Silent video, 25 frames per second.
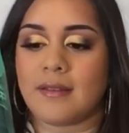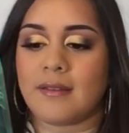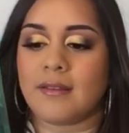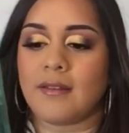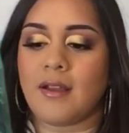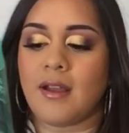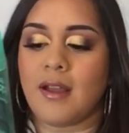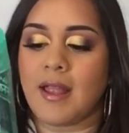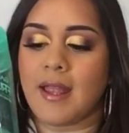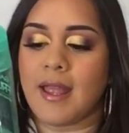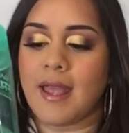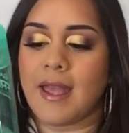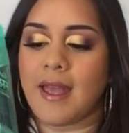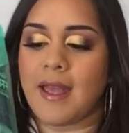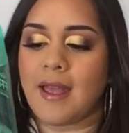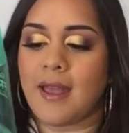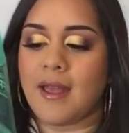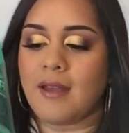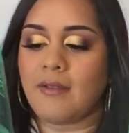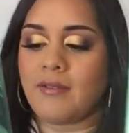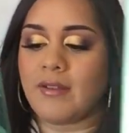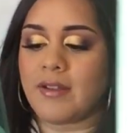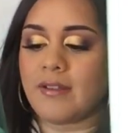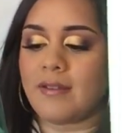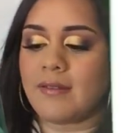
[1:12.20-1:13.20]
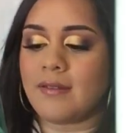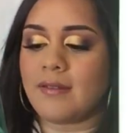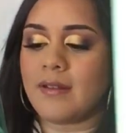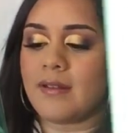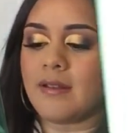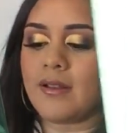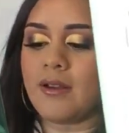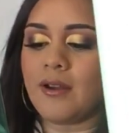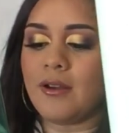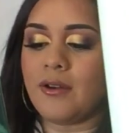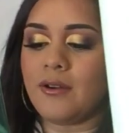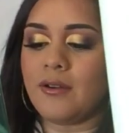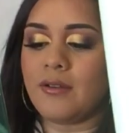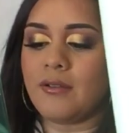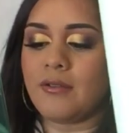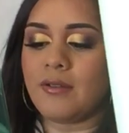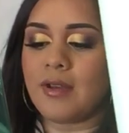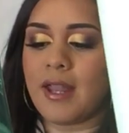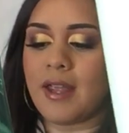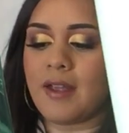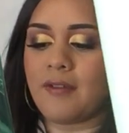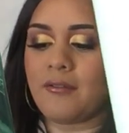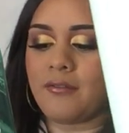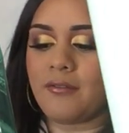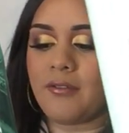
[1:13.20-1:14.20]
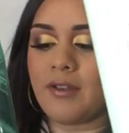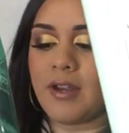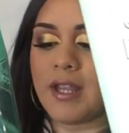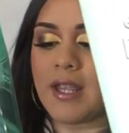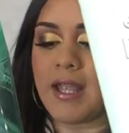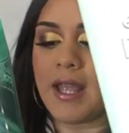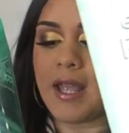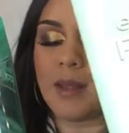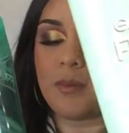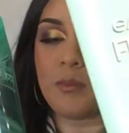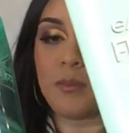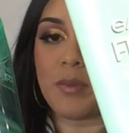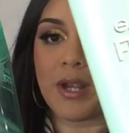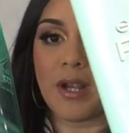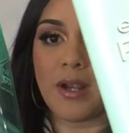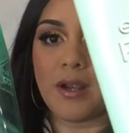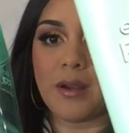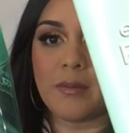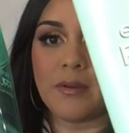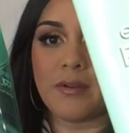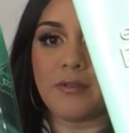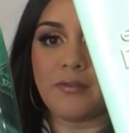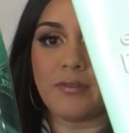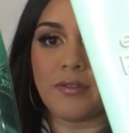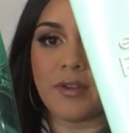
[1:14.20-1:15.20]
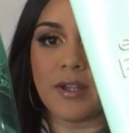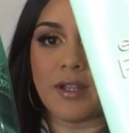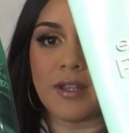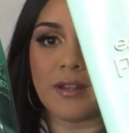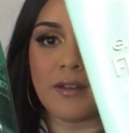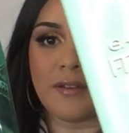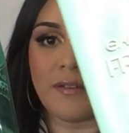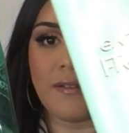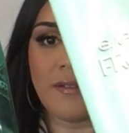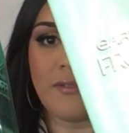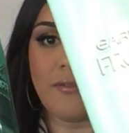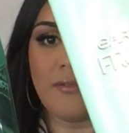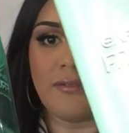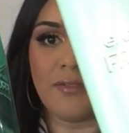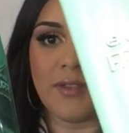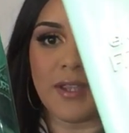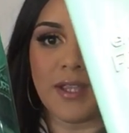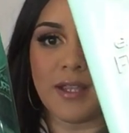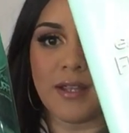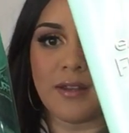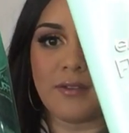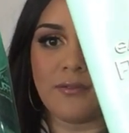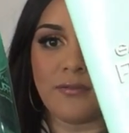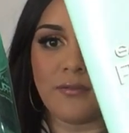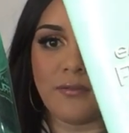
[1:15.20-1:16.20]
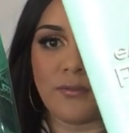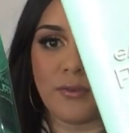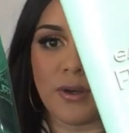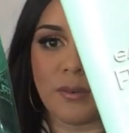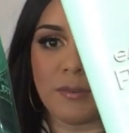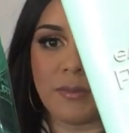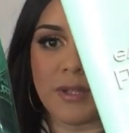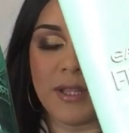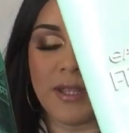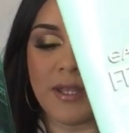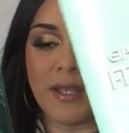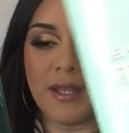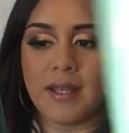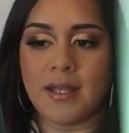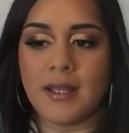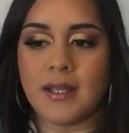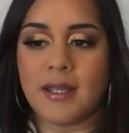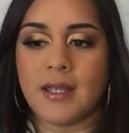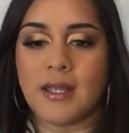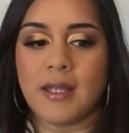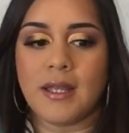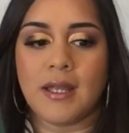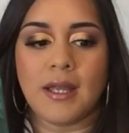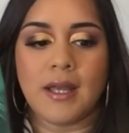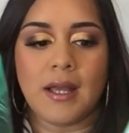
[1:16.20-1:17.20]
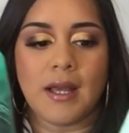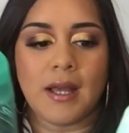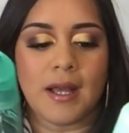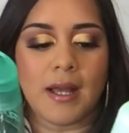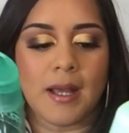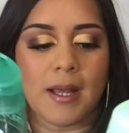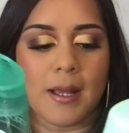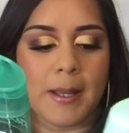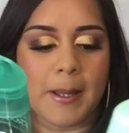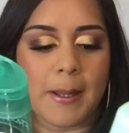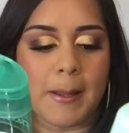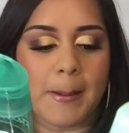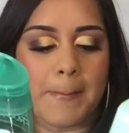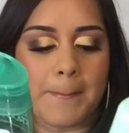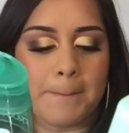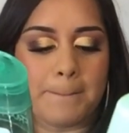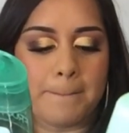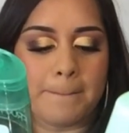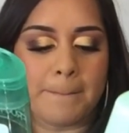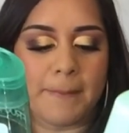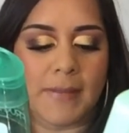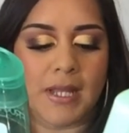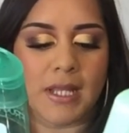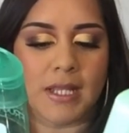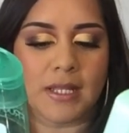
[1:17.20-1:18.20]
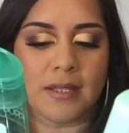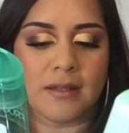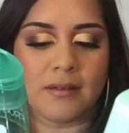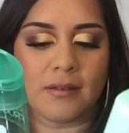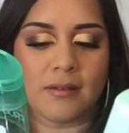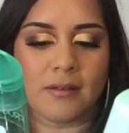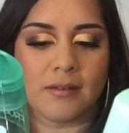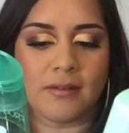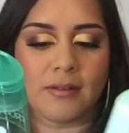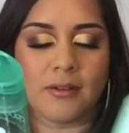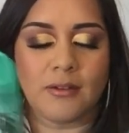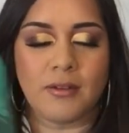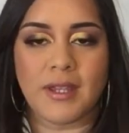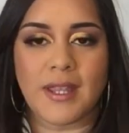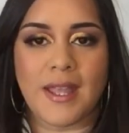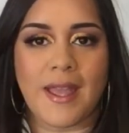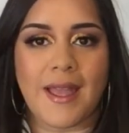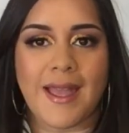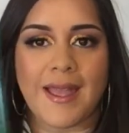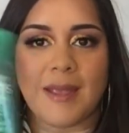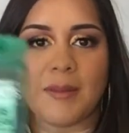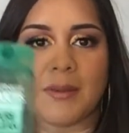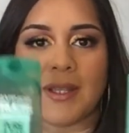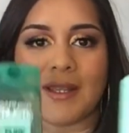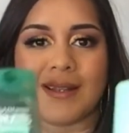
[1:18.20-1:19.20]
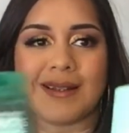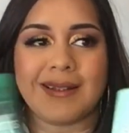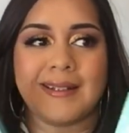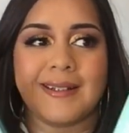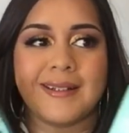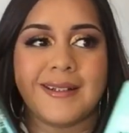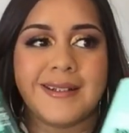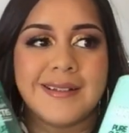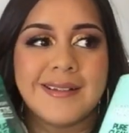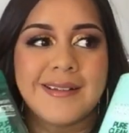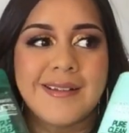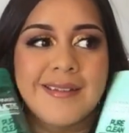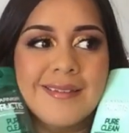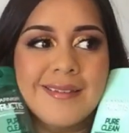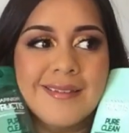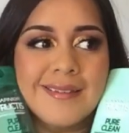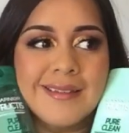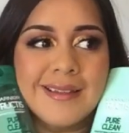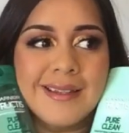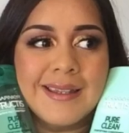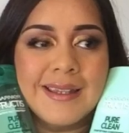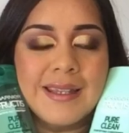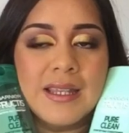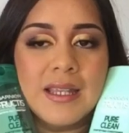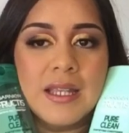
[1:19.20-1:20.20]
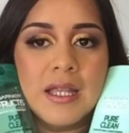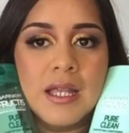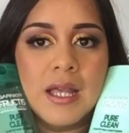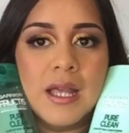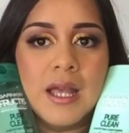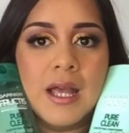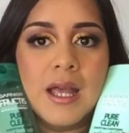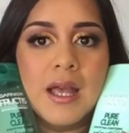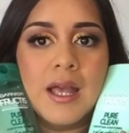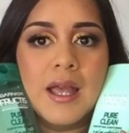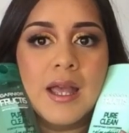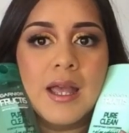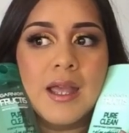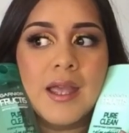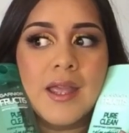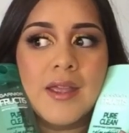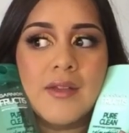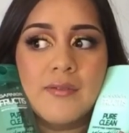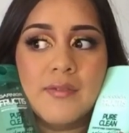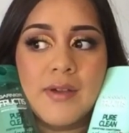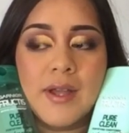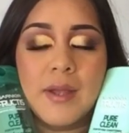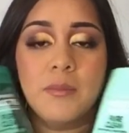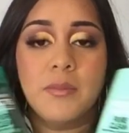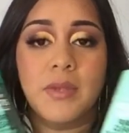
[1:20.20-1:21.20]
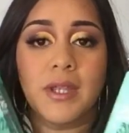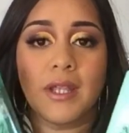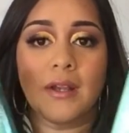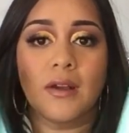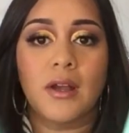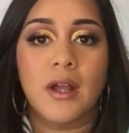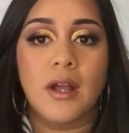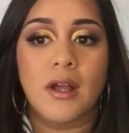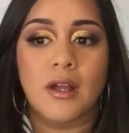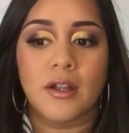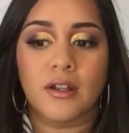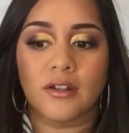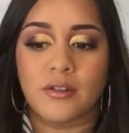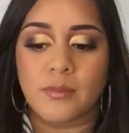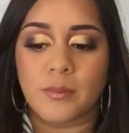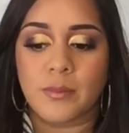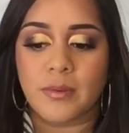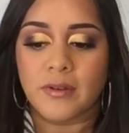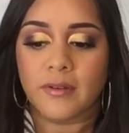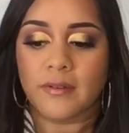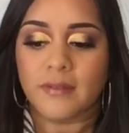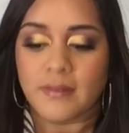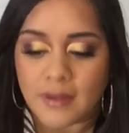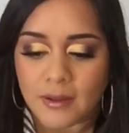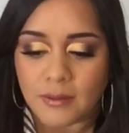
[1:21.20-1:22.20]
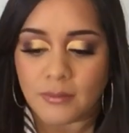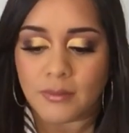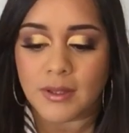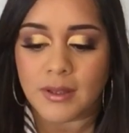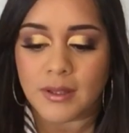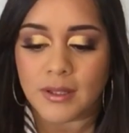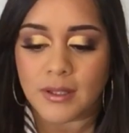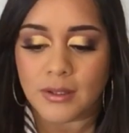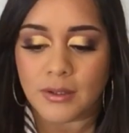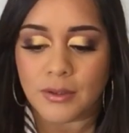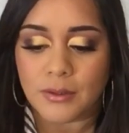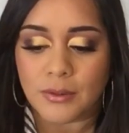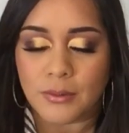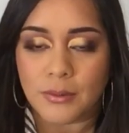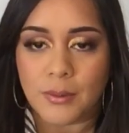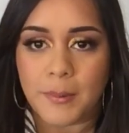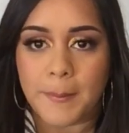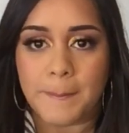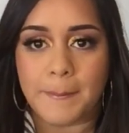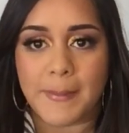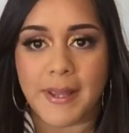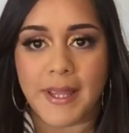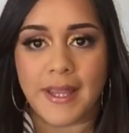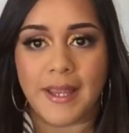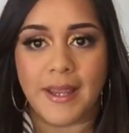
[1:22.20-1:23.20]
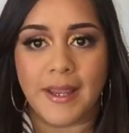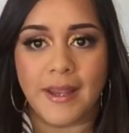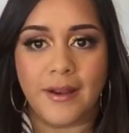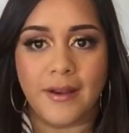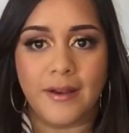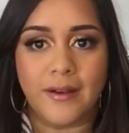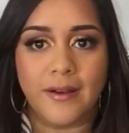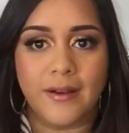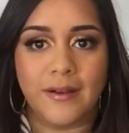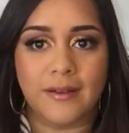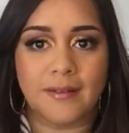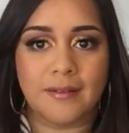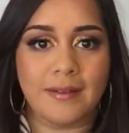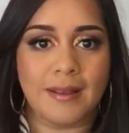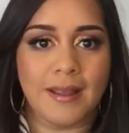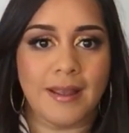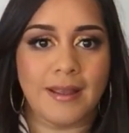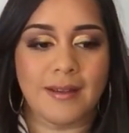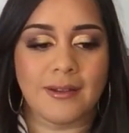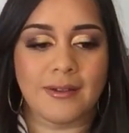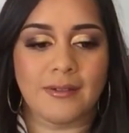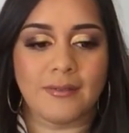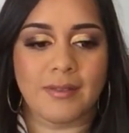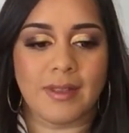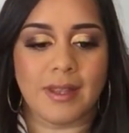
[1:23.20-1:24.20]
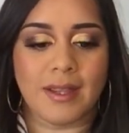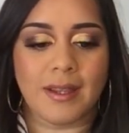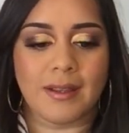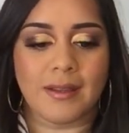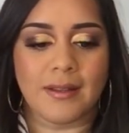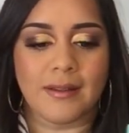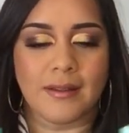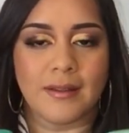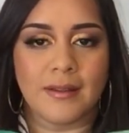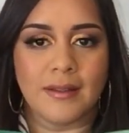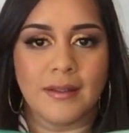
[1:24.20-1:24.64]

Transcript: does not have, it's silicone free and paraben free. It is a vegan formula. Um, so yeah, I mean, honestly, if I'm being one hundred percent with you, my hair is kind of like